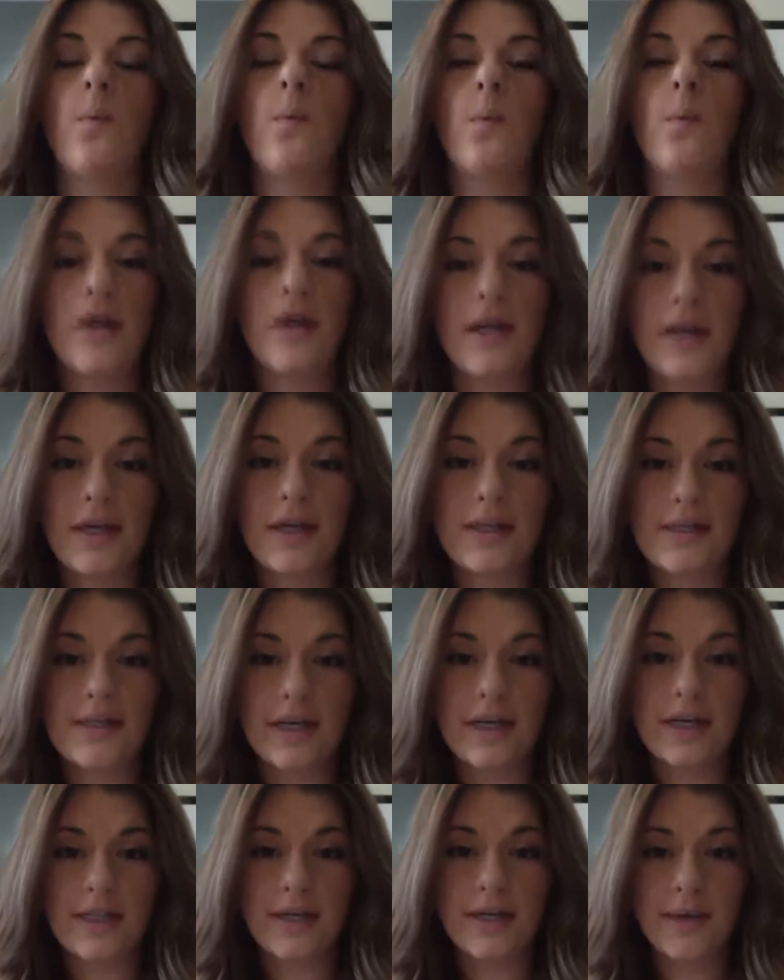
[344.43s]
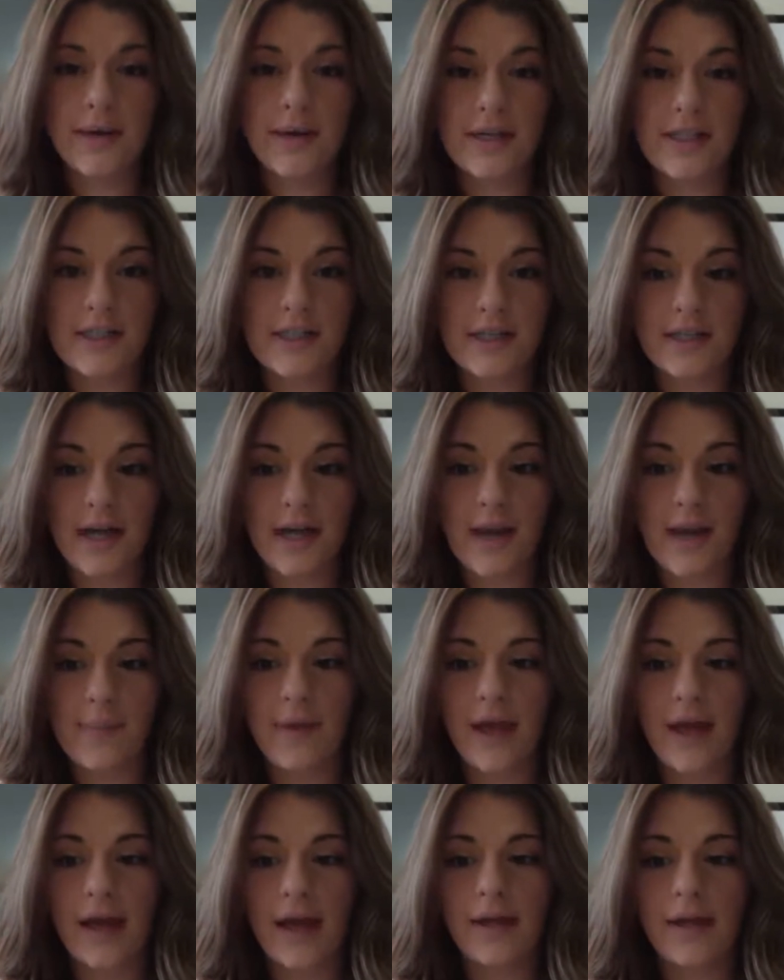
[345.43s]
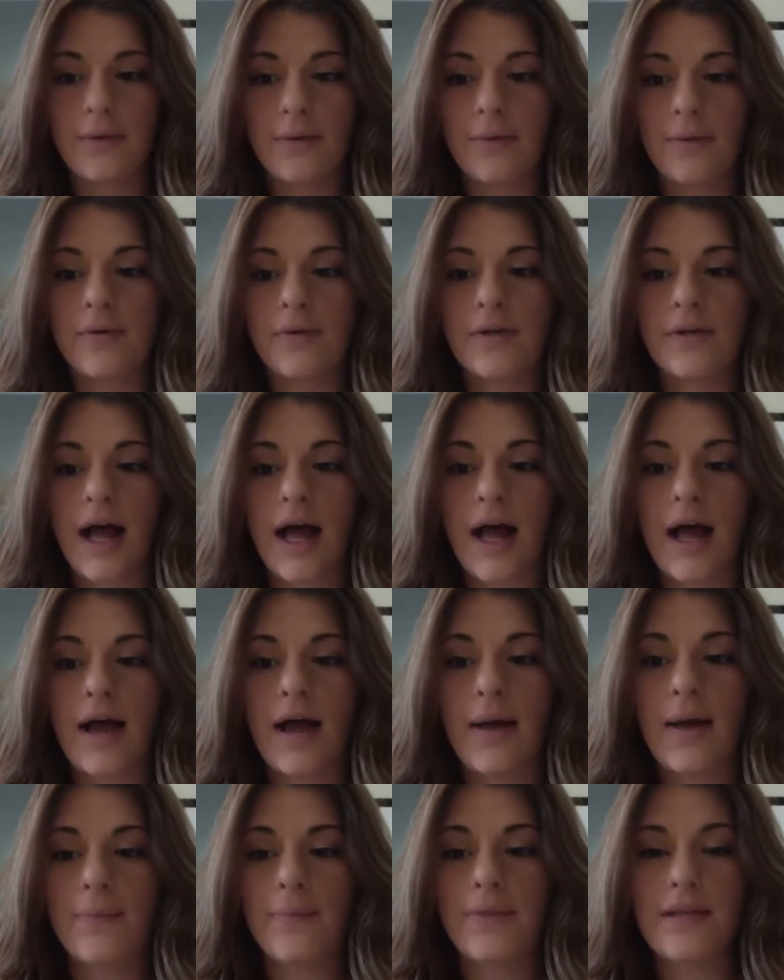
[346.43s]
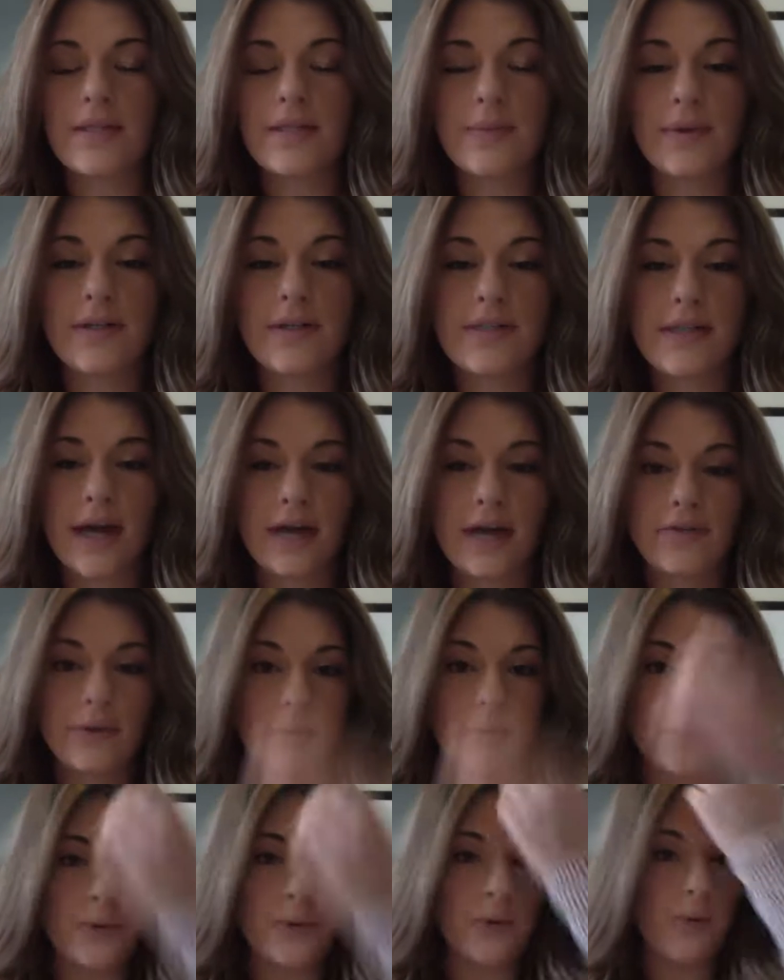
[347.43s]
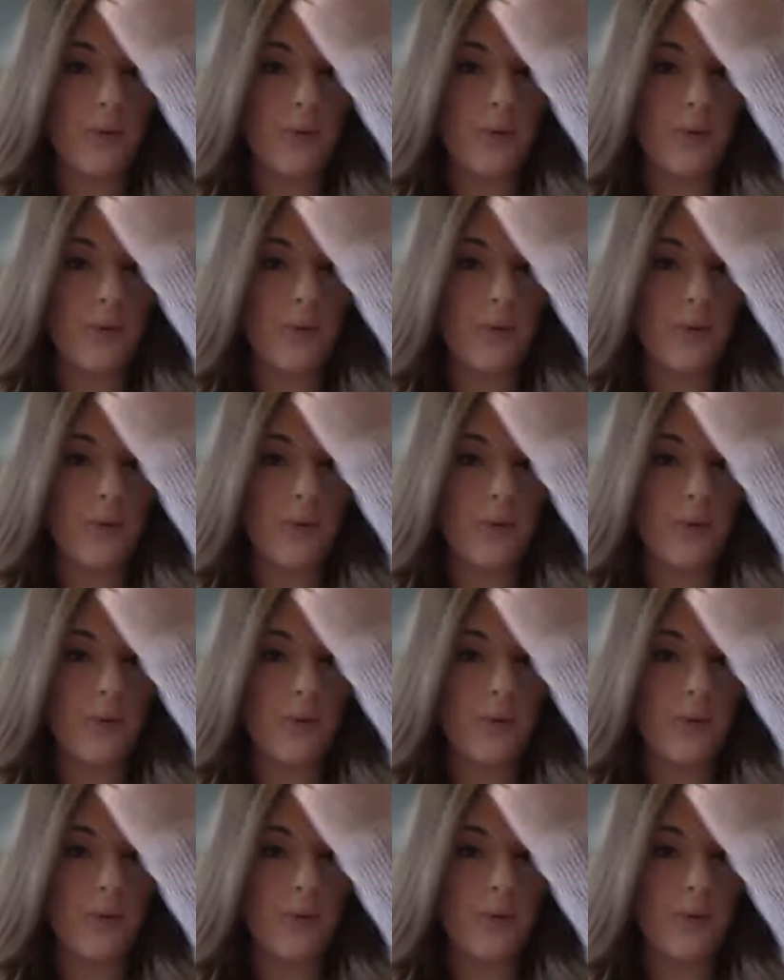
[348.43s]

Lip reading: weekly discussion question coming at you. This one is kind of a cool